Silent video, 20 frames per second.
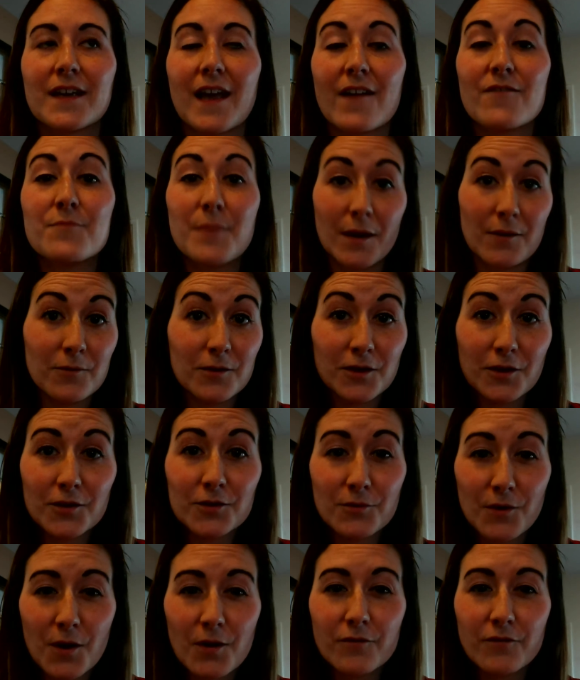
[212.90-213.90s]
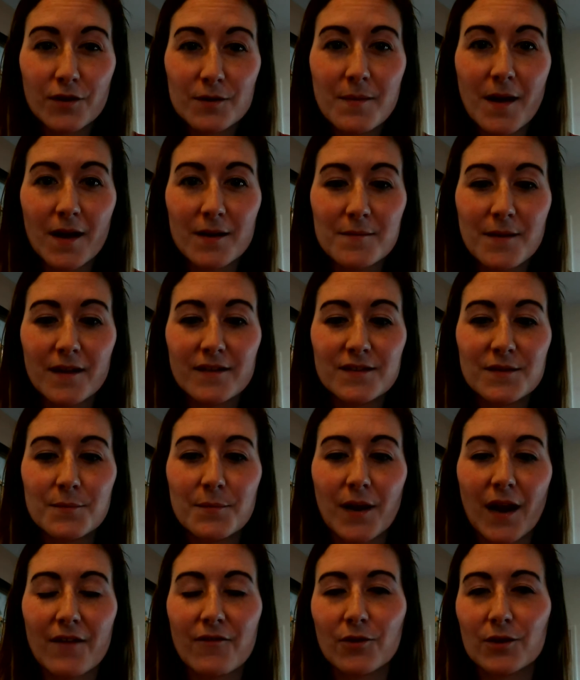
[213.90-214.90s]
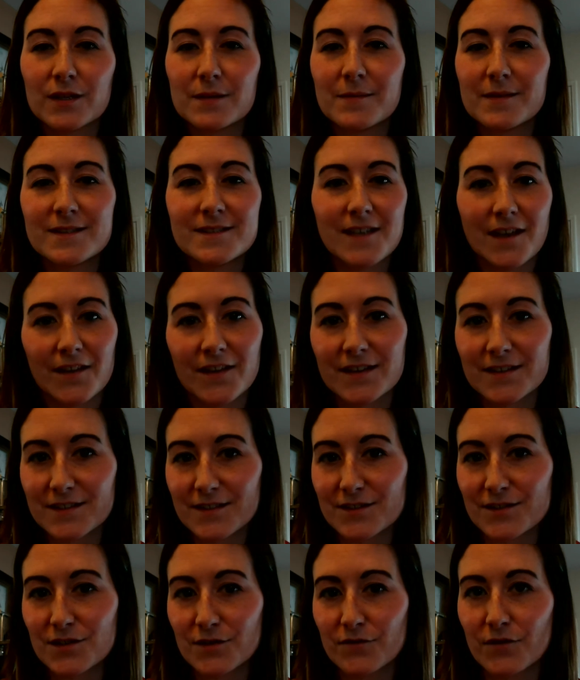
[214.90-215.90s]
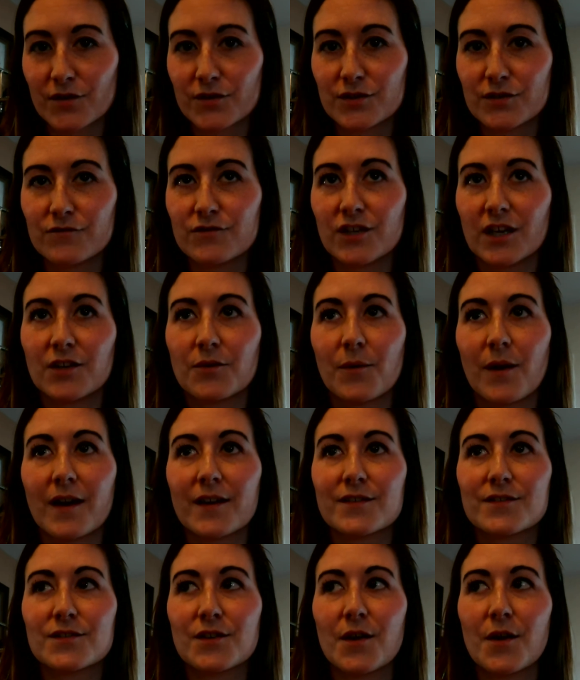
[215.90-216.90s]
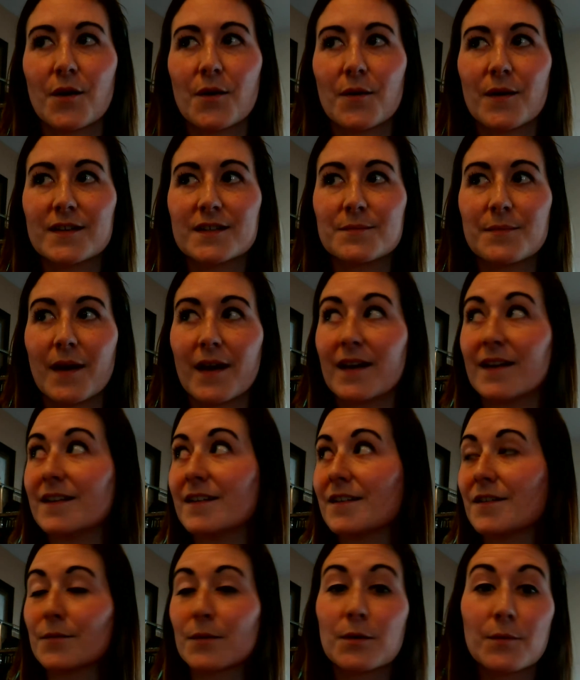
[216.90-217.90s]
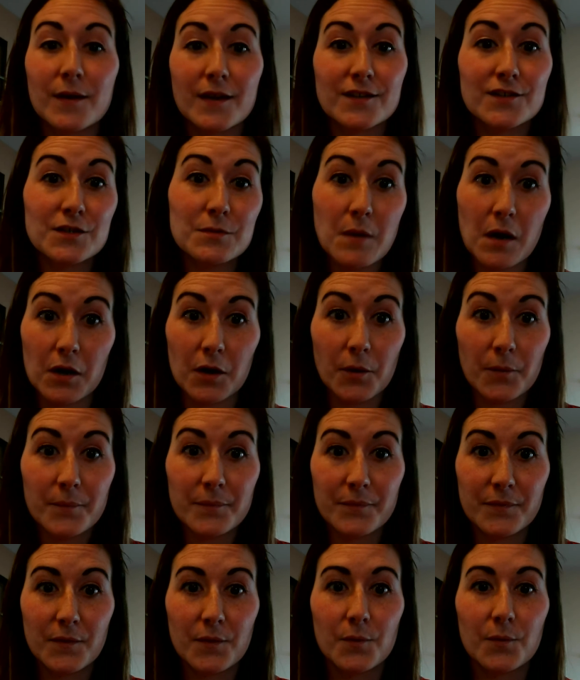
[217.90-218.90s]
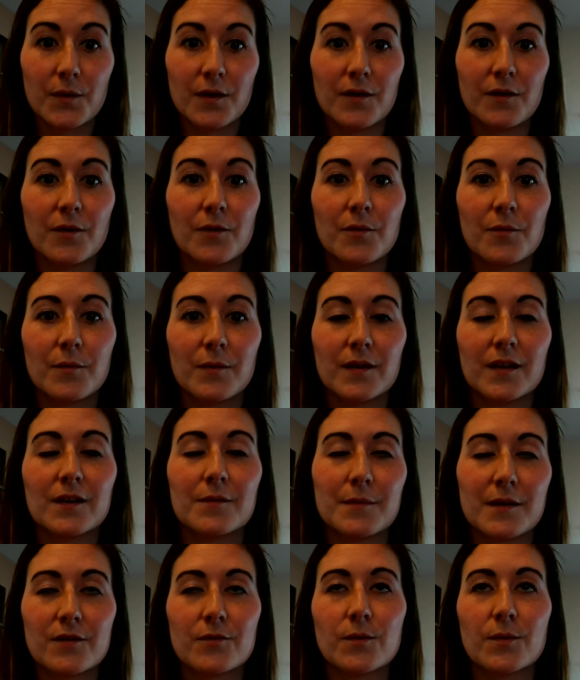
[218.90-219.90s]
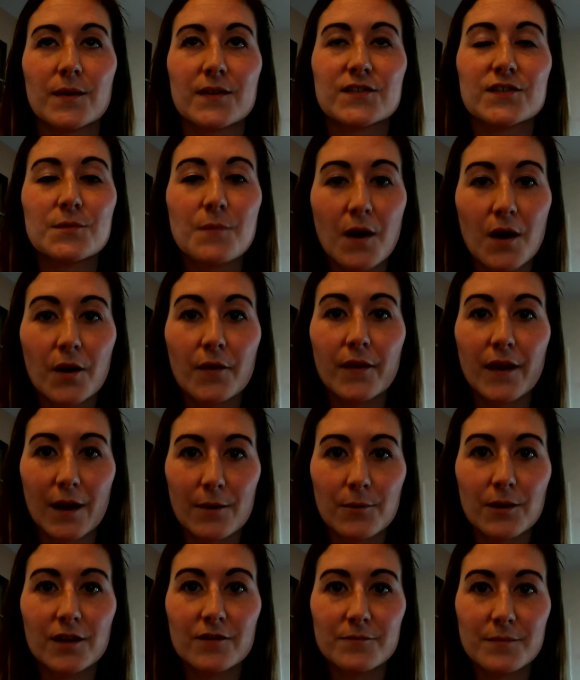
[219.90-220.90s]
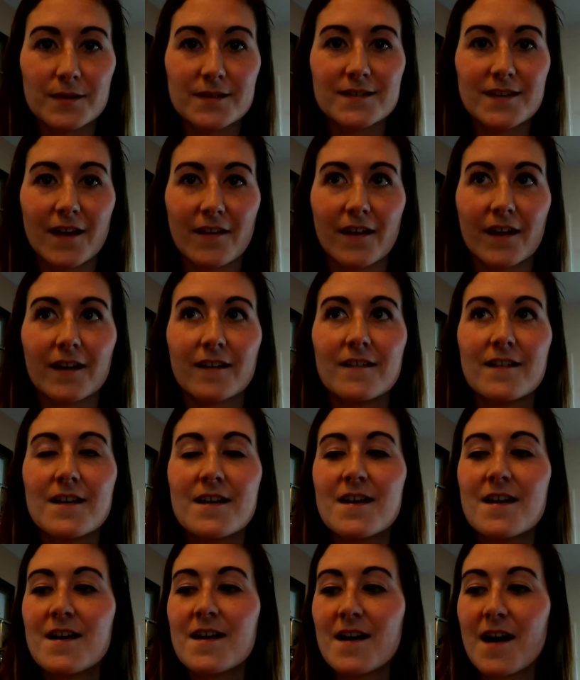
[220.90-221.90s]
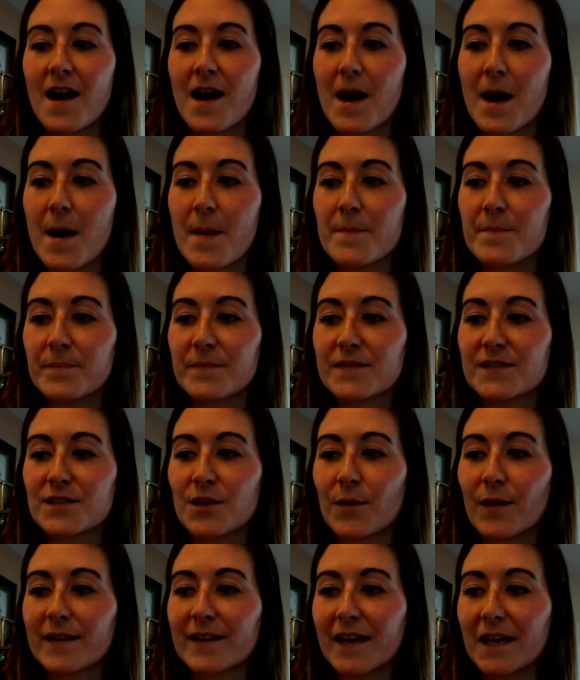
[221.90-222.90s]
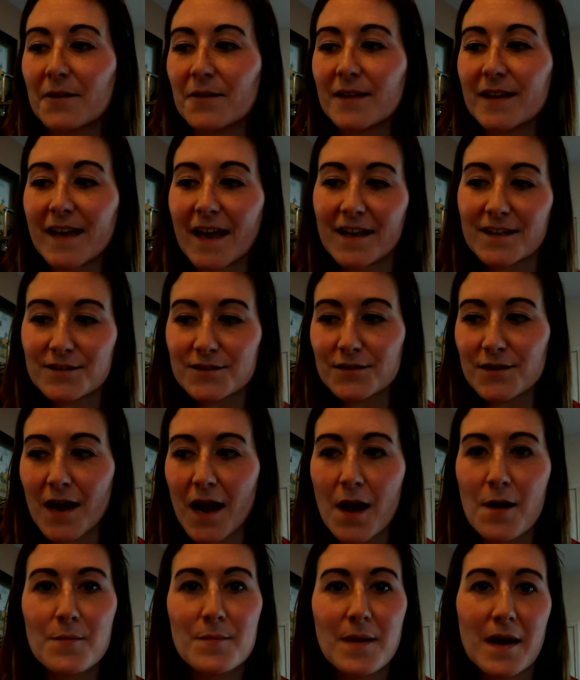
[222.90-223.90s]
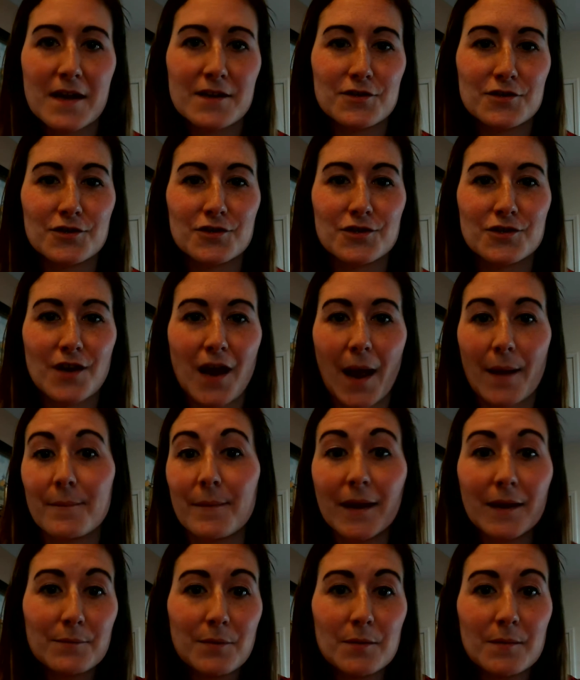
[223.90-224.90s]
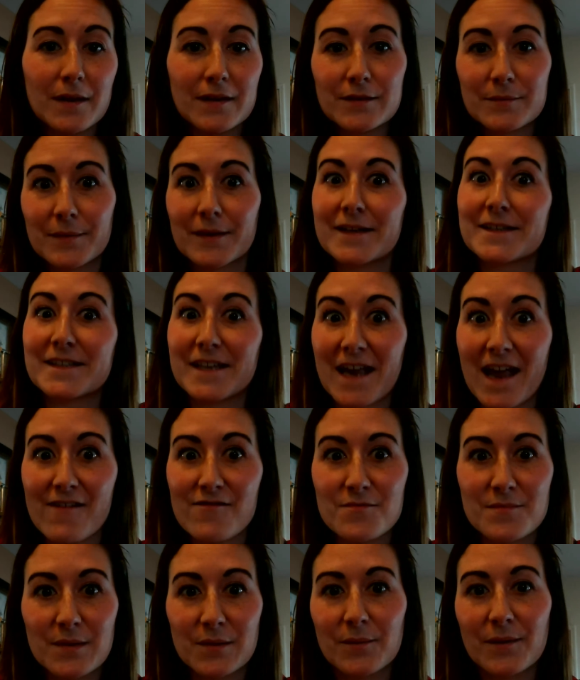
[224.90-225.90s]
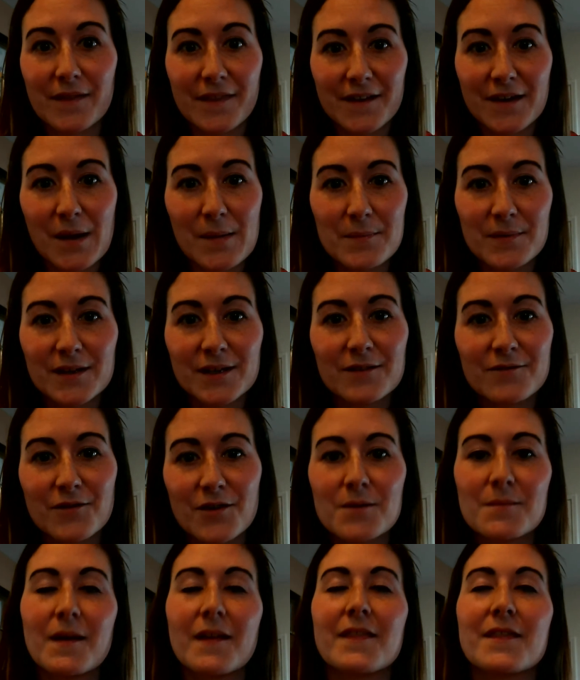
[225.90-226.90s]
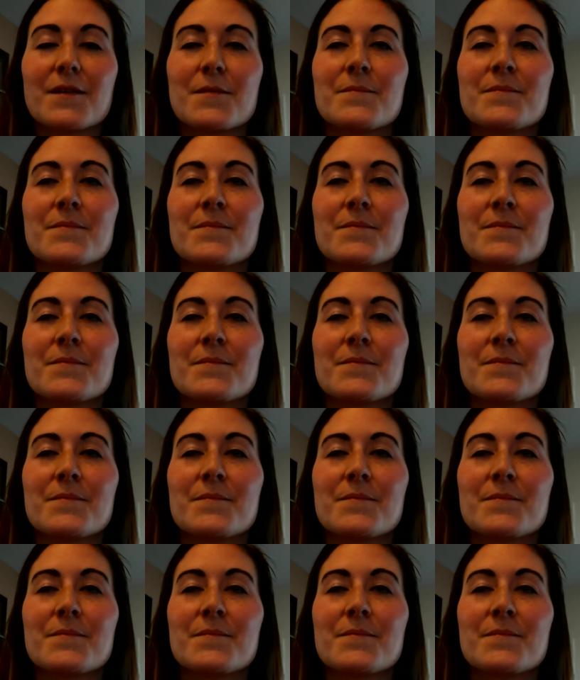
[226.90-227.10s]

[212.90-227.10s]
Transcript: been with LuLaRoe for about a month, but I've only been selling since the 1st of January. So it's been 3 weeks tomorrow. It'll be 3 weeks tomorrow that I will have been selling. So I can't really answer how much I make per month because I haven't been with the company for a month.